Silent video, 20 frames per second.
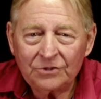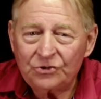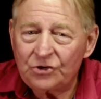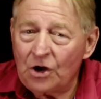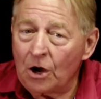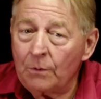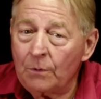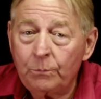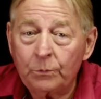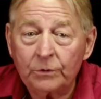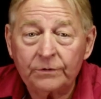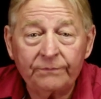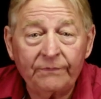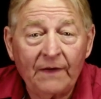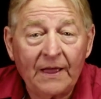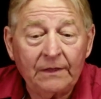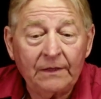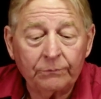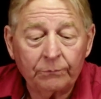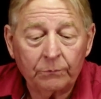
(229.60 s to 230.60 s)
Job was
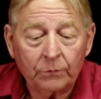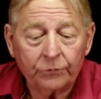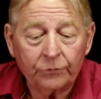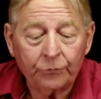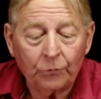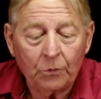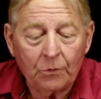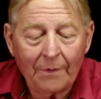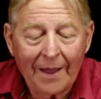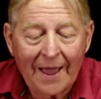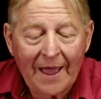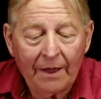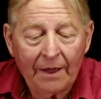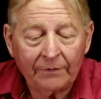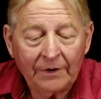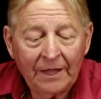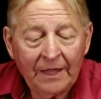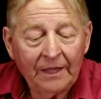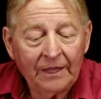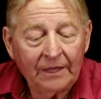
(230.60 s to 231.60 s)
faithful
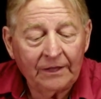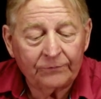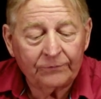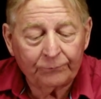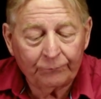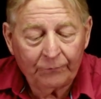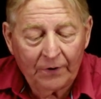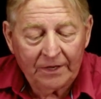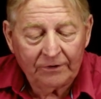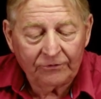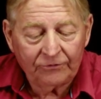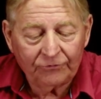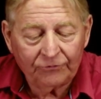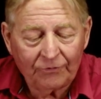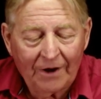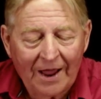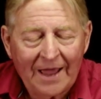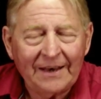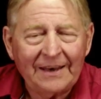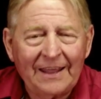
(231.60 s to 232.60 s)
throughout. His friends
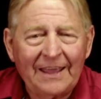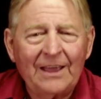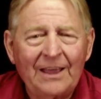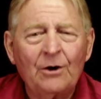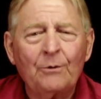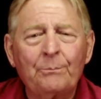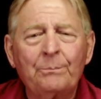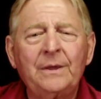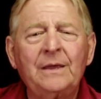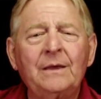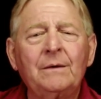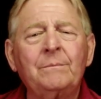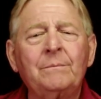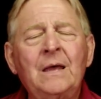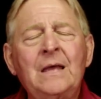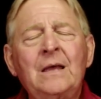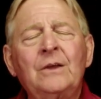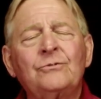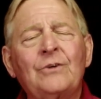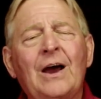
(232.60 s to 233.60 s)
tried to help him,
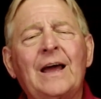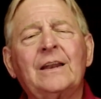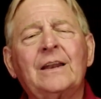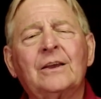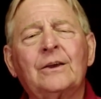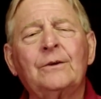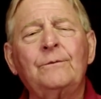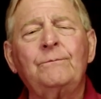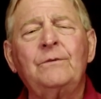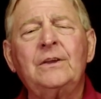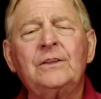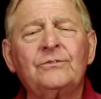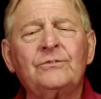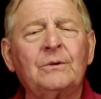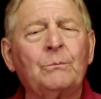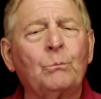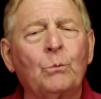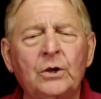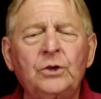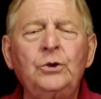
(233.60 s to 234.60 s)
tried to convince
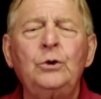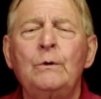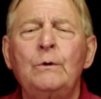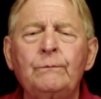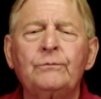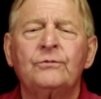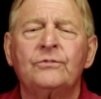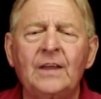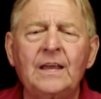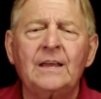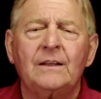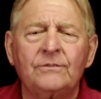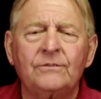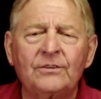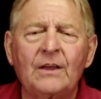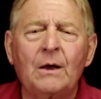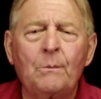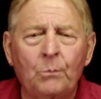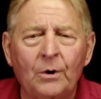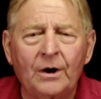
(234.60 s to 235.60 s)
him, well, you've sinned
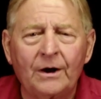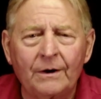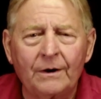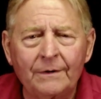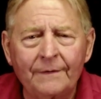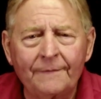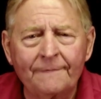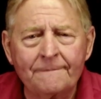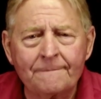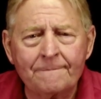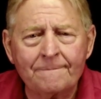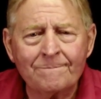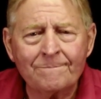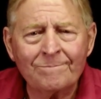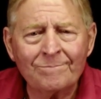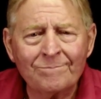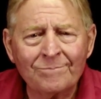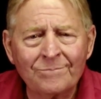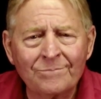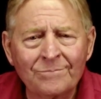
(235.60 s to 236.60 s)
somewhere.
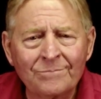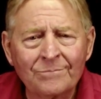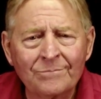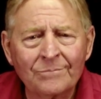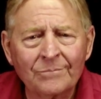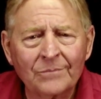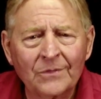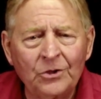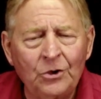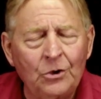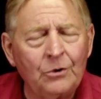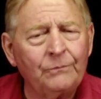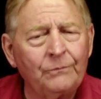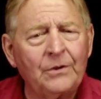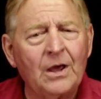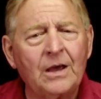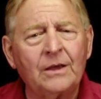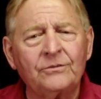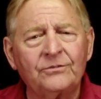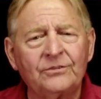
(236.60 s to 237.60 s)
You've
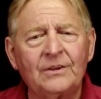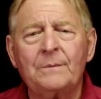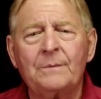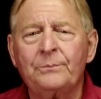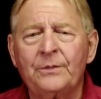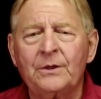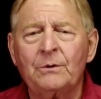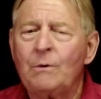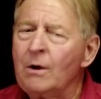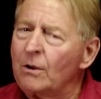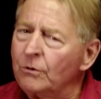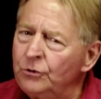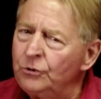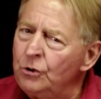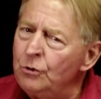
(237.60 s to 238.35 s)
done something wrong.